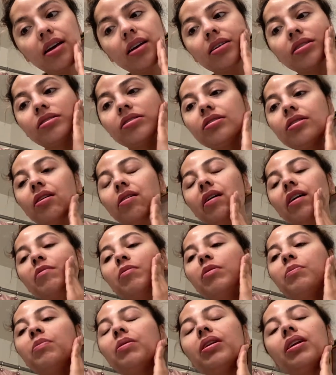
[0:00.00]
And so I've
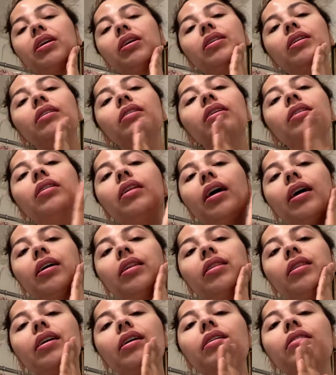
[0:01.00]
been putting like a
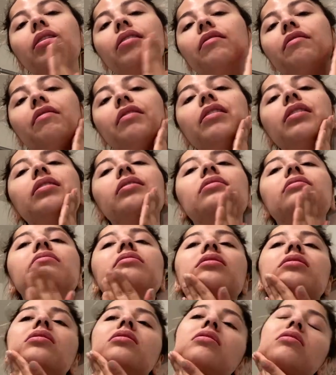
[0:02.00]
light layer of this
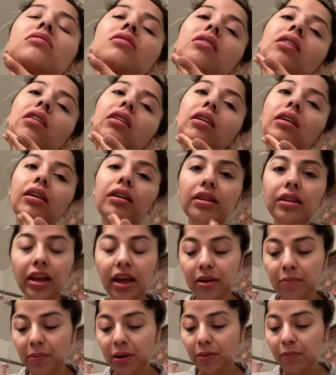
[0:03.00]
on
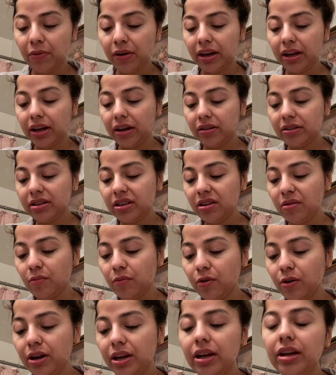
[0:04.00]
like my breakouts in the
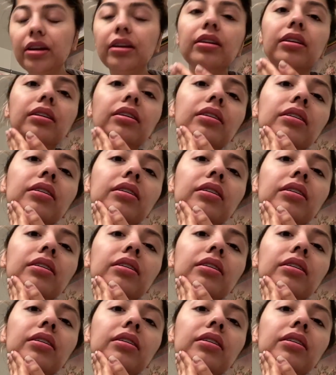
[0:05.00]
morning.